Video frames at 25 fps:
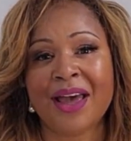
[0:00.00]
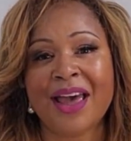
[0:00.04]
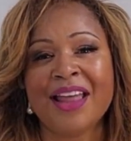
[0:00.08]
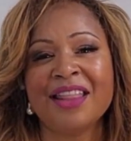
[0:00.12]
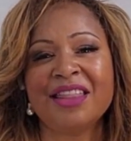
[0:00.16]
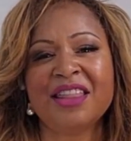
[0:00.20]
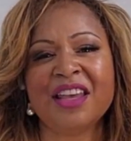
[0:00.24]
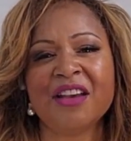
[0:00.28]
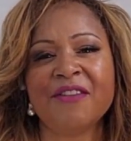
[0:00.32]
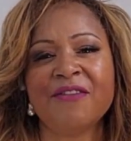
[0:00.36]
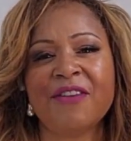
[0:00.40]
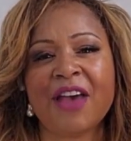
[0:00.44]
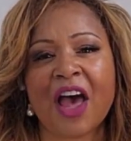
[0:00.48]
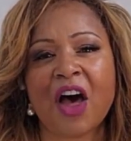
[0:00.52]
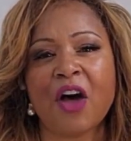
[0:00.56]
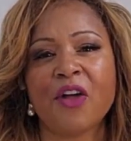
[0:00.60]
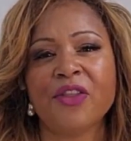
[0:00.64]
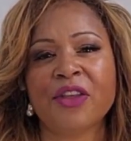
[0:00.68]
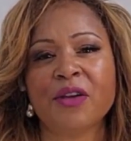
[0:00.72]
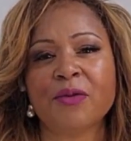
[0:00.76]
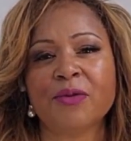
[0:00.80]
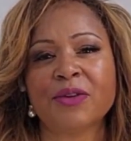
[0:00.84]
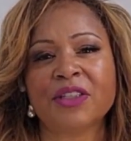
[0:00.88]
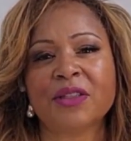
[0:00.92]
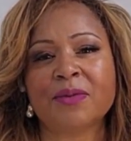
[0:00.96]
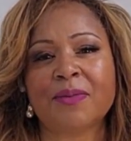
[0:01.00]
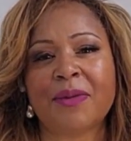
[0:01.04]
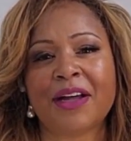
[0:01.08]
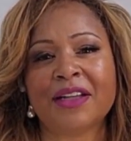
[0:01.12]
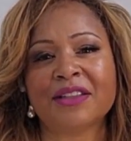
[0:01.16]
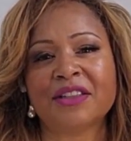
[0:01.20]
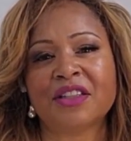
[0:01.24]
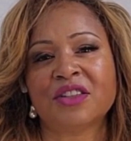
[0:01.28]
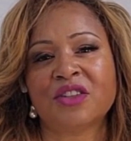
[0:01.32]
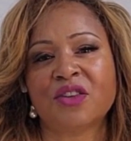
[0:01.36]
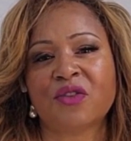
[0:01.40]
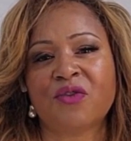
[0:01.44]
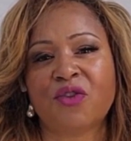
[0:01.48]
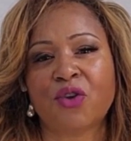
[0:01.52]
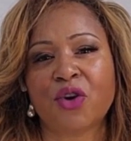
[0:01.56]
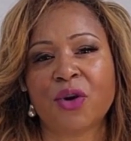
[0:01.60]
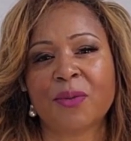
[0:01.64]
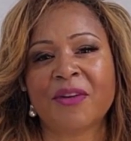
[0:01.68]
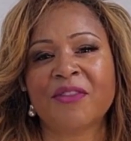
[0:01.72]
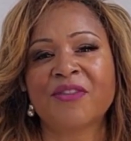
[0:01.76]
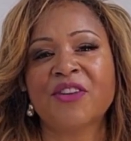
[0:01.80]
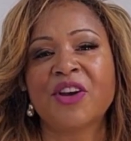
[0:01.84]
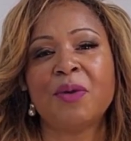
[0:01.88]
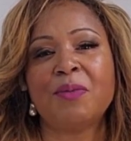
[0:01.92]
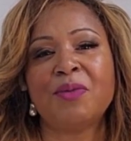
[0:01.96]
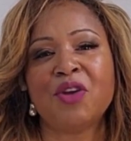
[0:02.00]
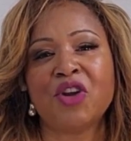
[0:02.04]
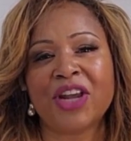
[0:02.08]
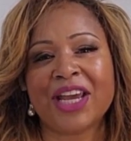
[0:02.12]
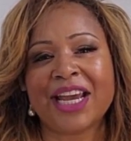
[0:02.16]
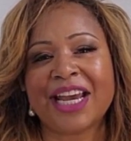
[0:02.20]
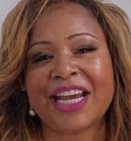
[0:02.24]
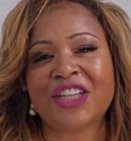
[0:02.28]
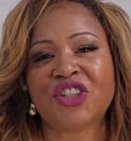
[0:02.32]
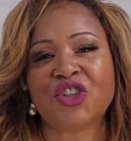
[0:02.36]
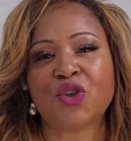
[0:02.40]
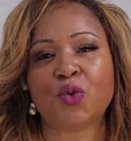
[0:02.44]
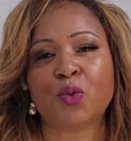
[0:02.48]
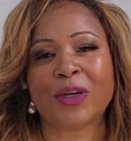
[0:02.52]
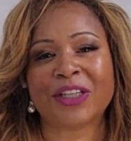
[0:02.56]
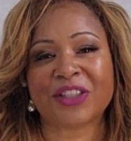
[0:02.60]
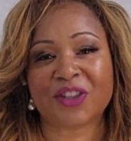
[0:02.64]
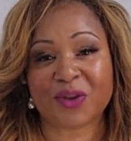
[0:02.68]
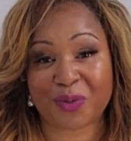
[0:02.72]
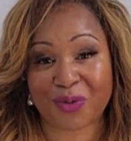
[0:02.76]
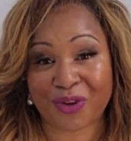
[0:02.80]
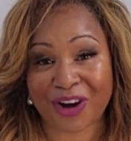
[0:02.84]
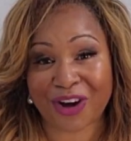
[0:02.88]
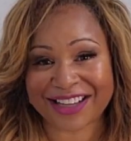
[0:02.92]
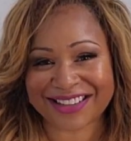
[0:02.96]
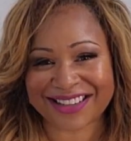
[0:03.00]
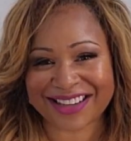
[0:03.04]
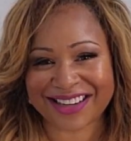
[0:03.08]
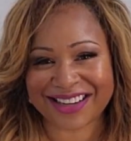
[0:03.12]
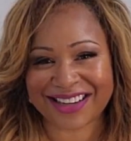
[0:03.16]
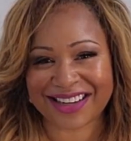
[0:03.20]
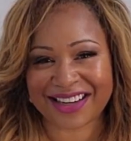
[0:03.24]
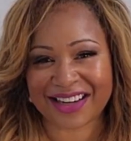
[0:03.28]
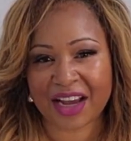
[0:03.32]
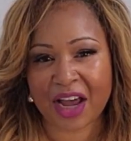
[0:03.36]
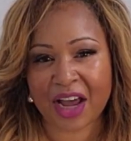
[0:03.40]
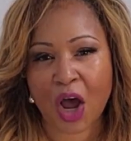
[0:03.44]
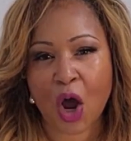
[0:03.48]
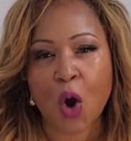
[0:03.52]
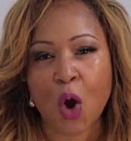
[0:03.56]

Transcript: Think of a healthy response as a form of communication reciprocity.